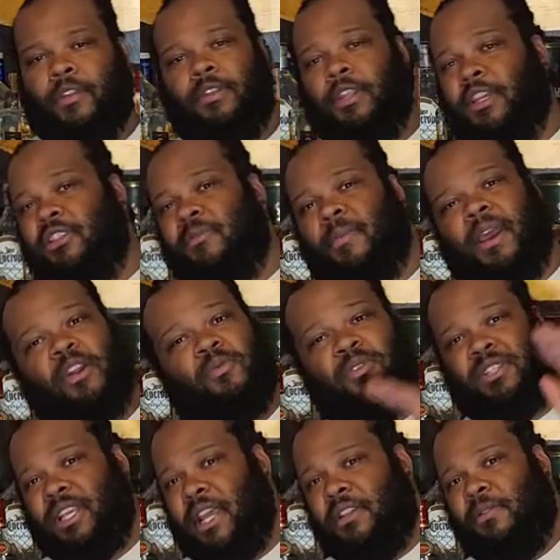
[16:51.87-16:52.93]
doesn't matter
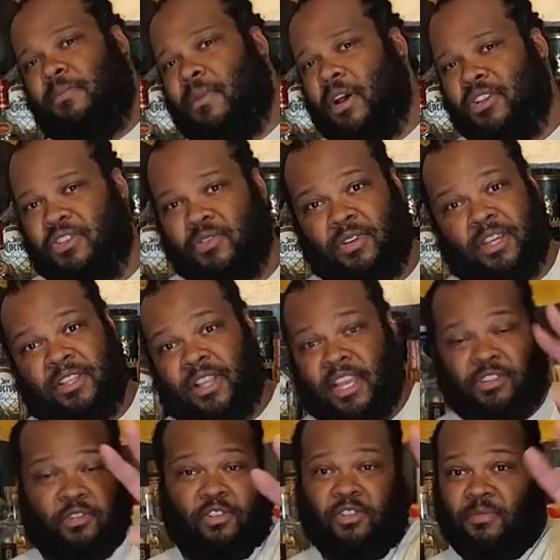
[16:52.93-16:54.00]
what's at the muzzle because
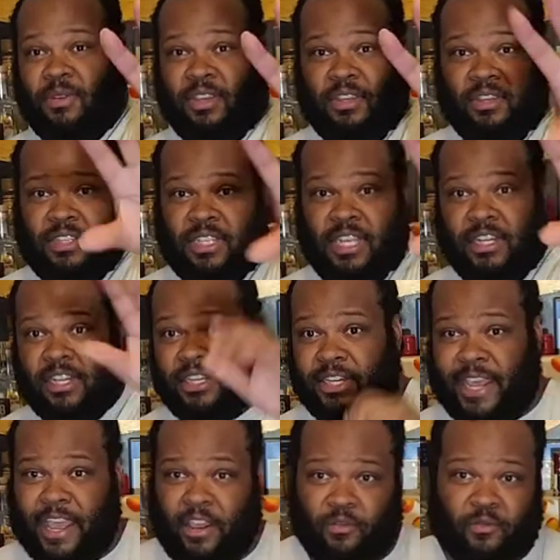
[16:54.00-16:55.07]
that's going to be sending
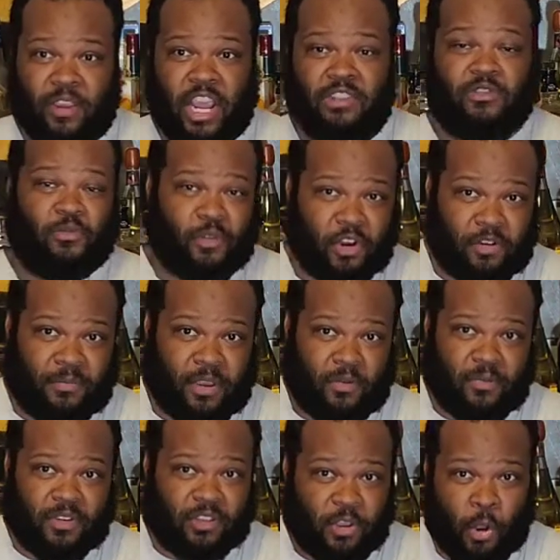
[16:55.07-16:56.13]
down range. You're worried
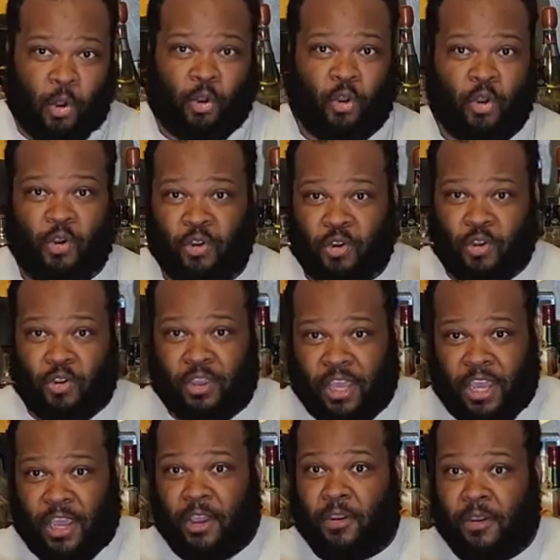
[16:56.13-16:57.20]
about what's going on
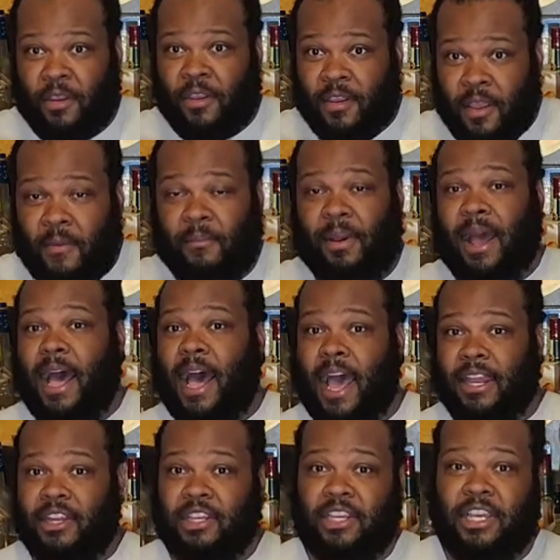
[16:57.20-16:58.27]
here
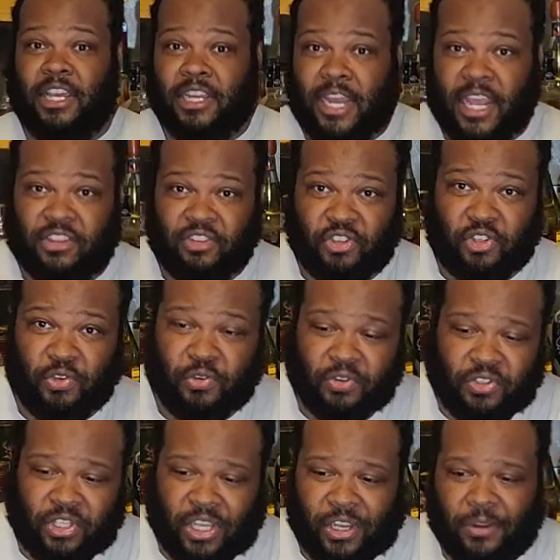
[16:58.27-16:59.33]
behind the gun at the
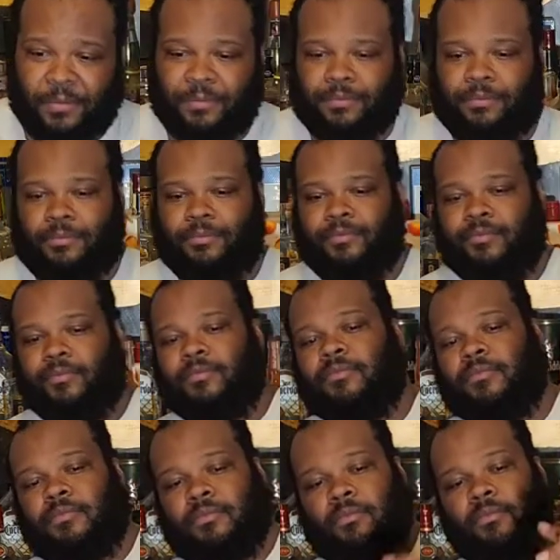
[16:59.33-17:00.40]
shooter's ear.
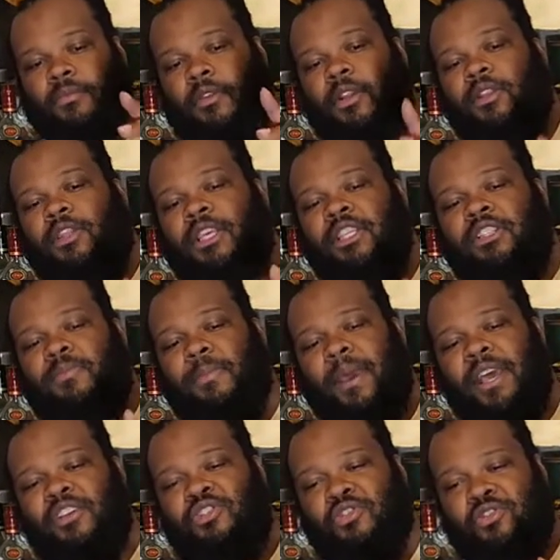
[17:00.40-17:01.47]
This
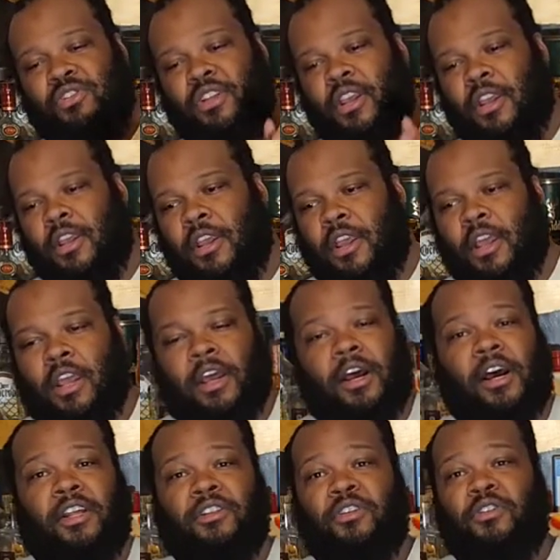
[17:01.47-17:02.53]
measures
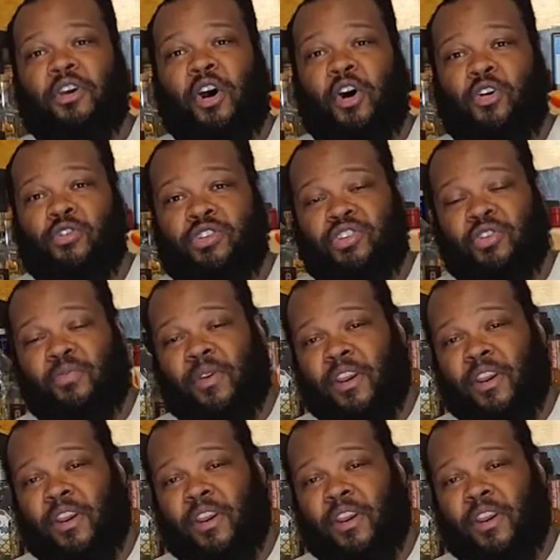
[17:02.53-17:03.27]
under the OSHA